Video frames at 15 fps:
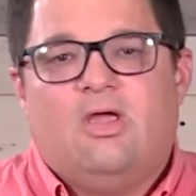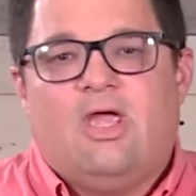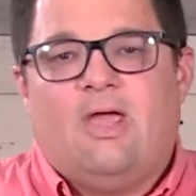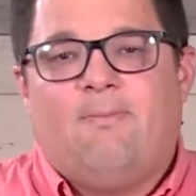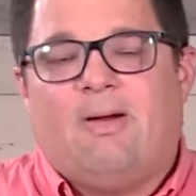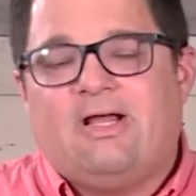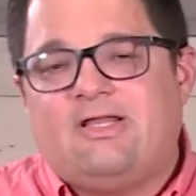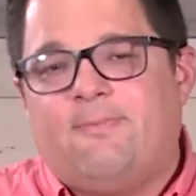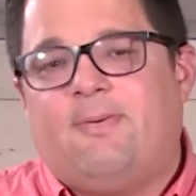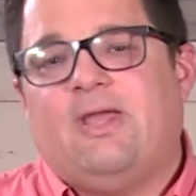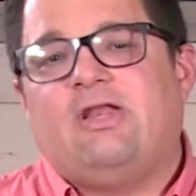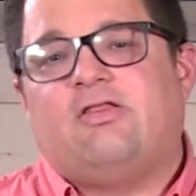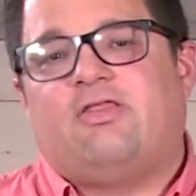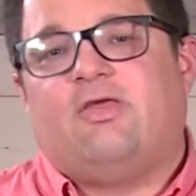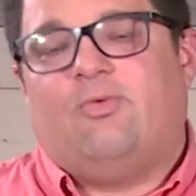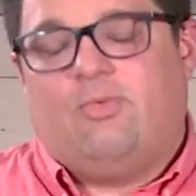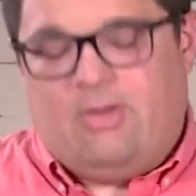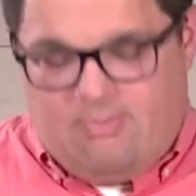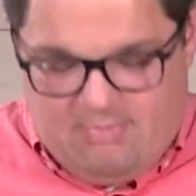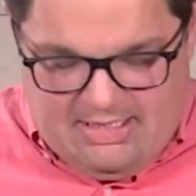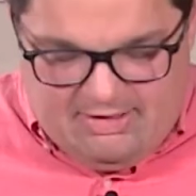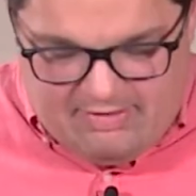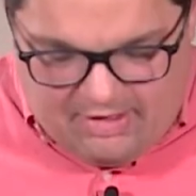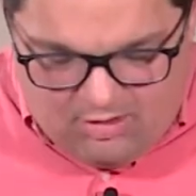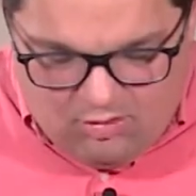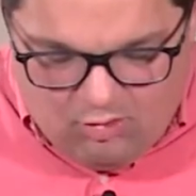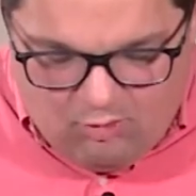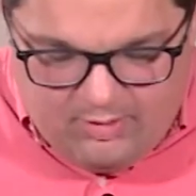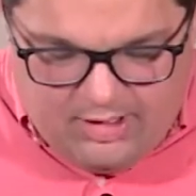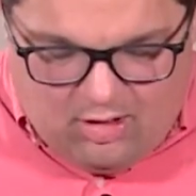And by dependency, we mean that
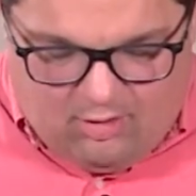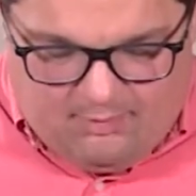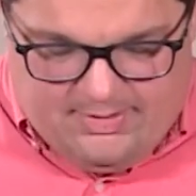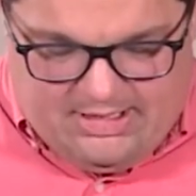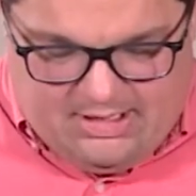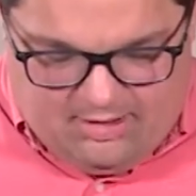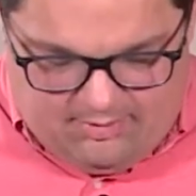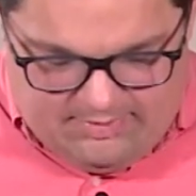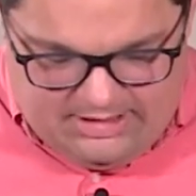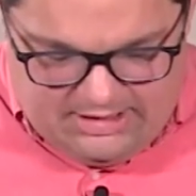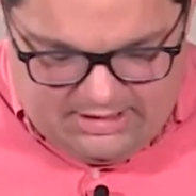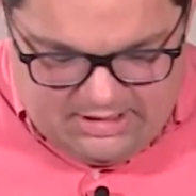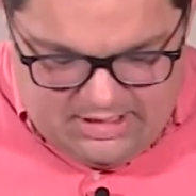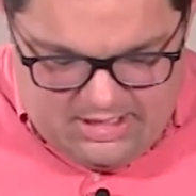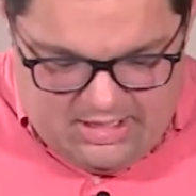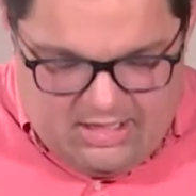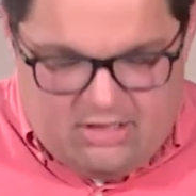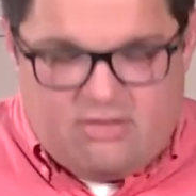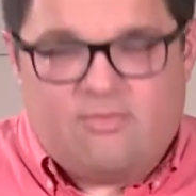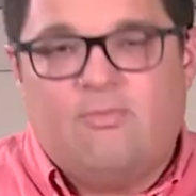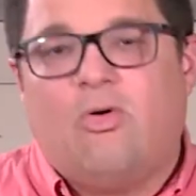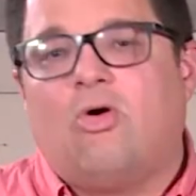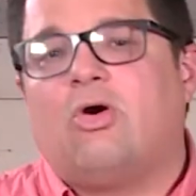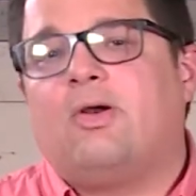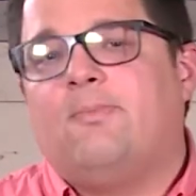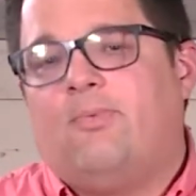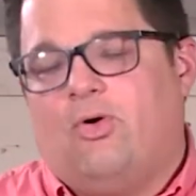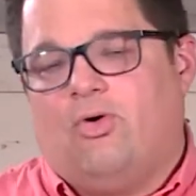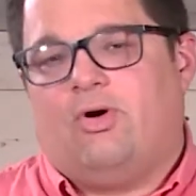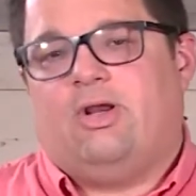who we are becoming is more
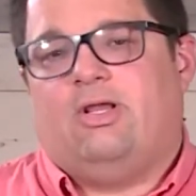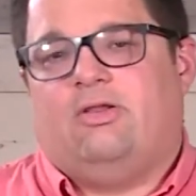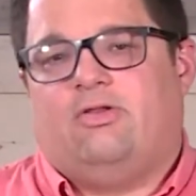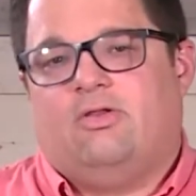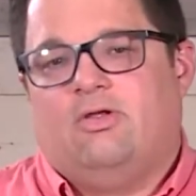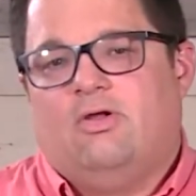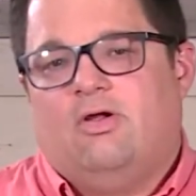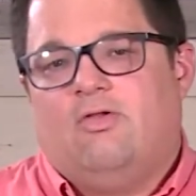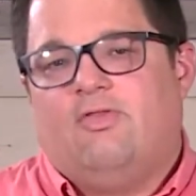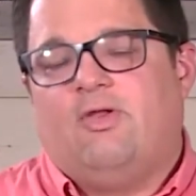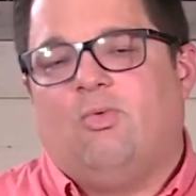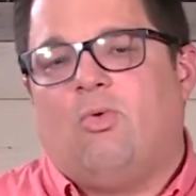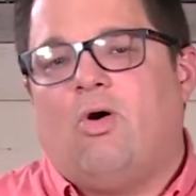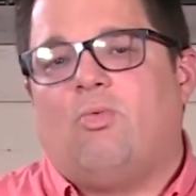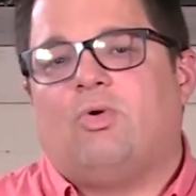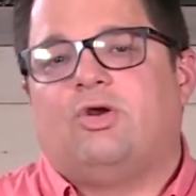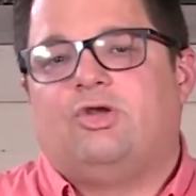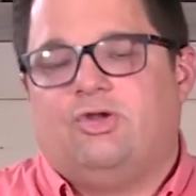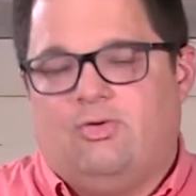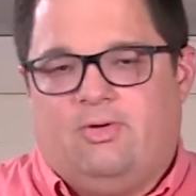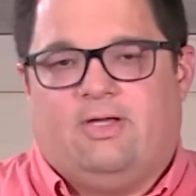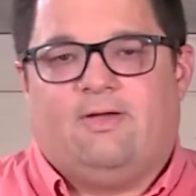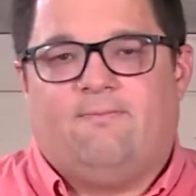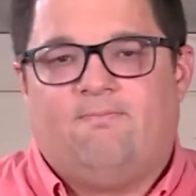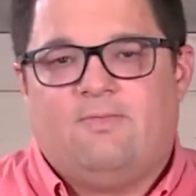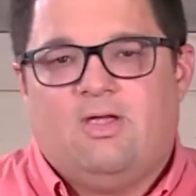important than what we're doing.